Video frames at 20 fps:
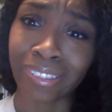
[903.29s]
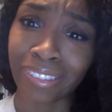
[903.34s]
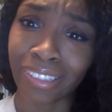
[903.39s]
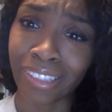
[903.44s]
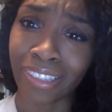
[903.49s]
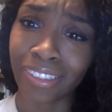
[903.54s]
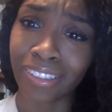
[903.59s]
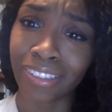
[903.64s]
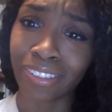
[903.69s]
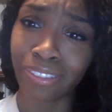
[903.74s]

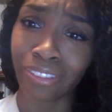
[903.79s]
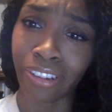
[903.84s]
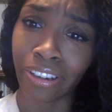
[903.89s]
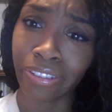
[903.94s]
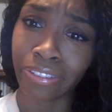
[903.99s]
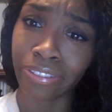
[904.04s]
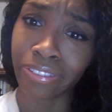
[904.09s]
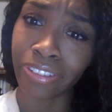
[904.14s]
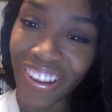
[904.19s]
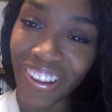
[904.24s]
That's
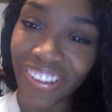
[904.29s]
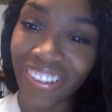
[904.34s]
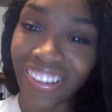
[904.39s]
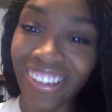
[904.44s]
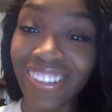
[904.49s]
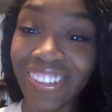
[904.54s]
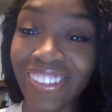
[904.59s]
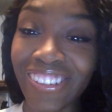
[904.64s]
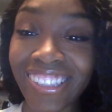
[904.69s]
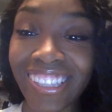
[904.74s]
rough. Oh,
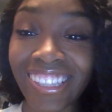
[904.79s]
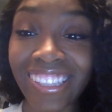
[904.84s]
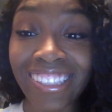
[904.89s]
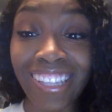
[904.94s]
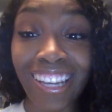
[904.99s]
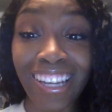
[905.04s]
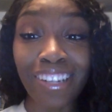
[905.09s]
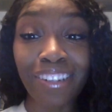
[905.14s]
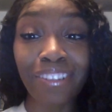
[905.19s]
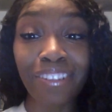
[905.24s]
who's
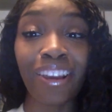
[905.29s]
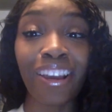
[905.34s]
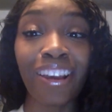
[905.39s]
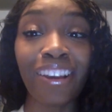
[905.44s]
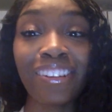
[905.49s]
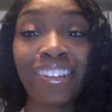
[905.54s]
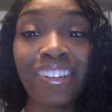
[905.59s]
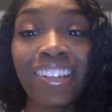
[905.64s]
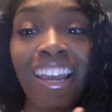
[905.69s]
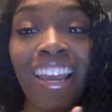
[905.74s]
excited
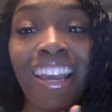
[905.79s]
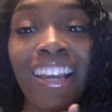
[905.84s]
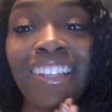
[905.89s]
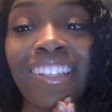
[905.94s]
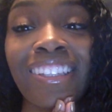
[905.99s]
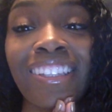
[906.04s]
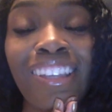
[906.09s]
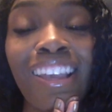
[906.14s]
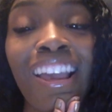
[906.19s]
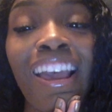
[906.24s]
about
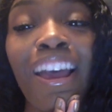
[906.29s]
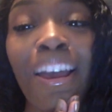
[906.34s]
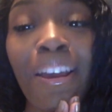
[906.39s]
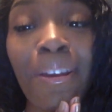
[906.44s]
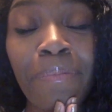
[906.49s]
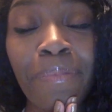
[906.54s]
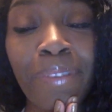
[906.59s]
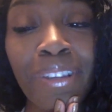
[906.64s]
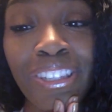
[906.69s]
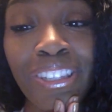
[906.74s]
next
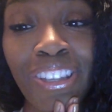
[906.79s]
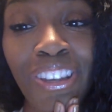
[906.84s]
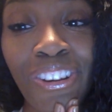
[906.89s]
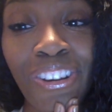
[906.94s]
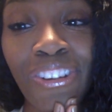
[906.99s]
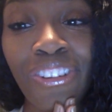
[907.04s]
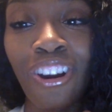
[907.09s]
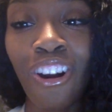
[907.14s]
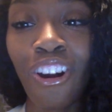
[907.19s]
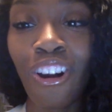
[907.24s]

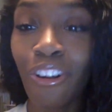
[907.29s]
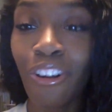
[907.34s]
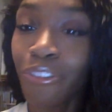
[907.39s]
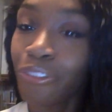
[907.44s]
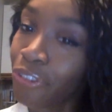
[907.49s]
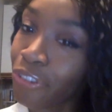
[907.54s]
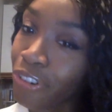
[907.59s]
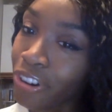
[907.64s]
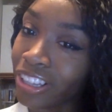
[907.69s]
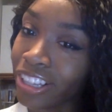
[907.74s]
episode? All
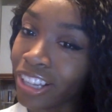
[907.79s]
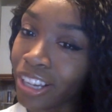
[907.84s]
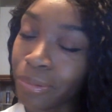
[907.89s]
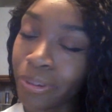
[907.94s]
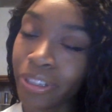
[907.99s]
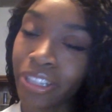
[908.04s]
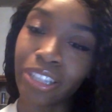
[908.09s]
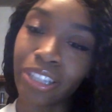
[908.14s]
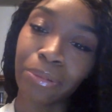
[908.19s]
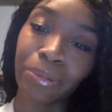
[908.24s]
four of them
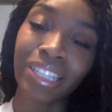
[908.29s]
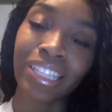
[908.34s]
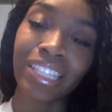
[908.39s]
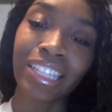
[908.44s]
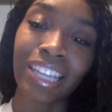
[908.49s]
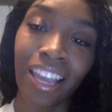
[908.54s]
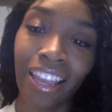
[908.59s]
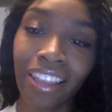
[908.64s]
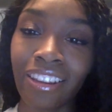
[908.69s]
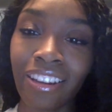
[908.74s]
are going to be
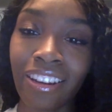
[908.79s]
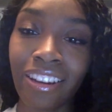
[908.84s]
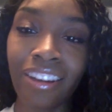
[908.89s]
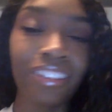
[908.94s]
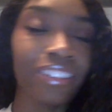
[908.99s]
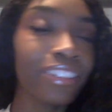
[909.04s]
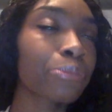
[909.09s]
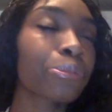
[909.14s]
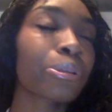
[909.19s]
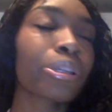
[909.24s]
together.
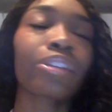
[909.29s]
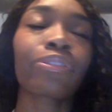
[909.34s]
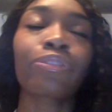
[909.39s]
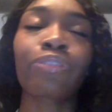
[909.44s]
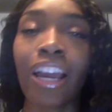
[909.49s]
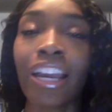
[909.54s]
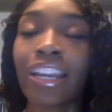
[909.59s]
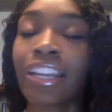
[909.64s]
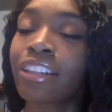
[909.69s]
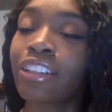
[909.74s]
They're going to be
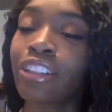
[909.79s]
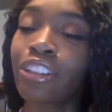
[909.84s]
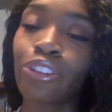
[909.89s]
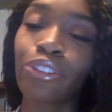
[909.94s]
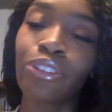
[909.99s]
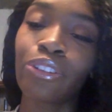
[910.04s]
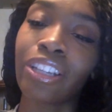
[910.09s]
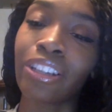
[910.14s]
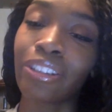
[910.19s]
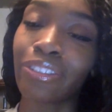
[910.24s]
fighting the
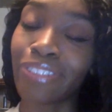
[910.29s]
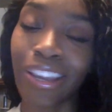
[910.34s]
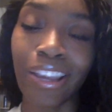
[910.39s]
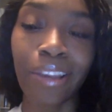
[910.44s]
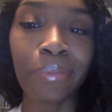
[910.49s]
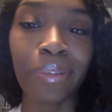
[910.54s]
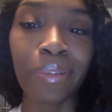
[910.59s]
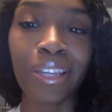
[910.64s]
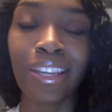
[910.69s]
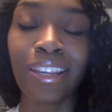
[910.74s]
nuclear
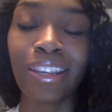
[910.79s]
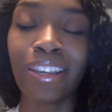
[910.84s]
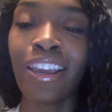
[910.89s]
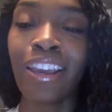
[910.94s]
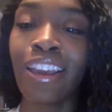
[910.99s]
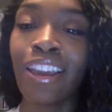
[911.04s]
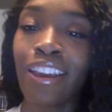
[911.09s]
family.